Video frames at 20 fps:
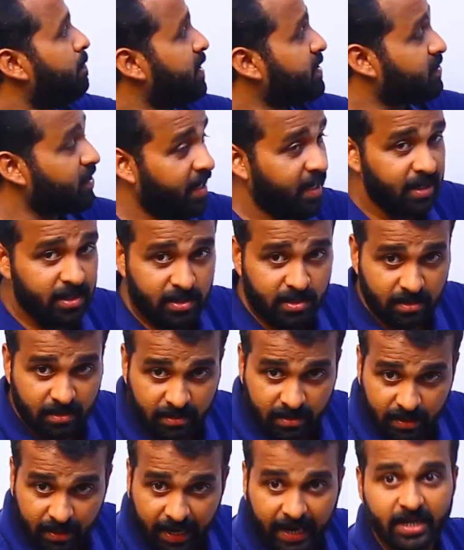Plus
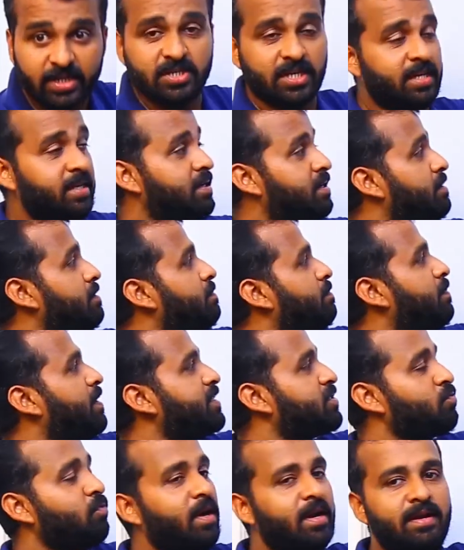8, 18.
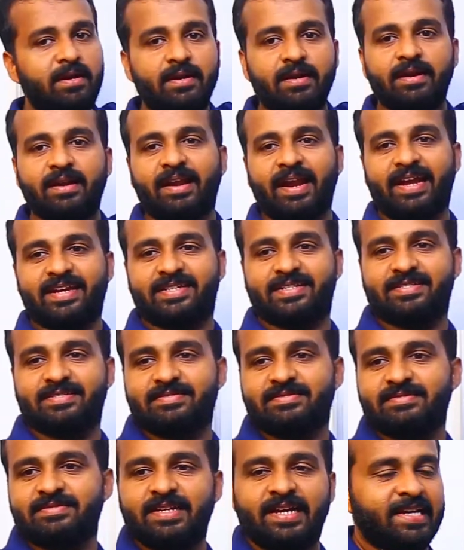Plus 1, 19.
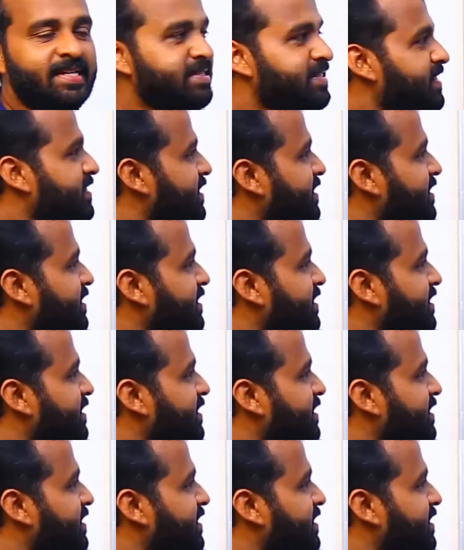This